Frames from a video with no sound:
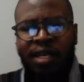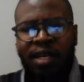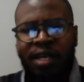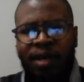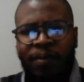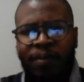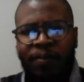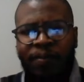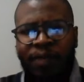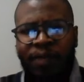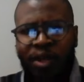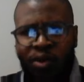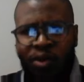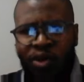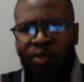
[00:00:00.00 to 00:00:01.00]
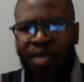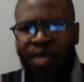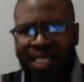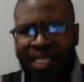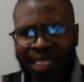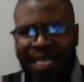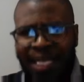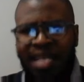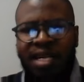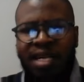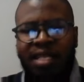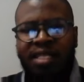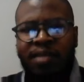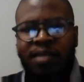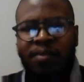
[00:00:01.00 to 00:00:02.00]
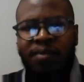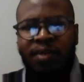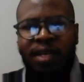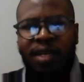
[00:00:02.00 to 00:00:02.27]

um, economic terrorism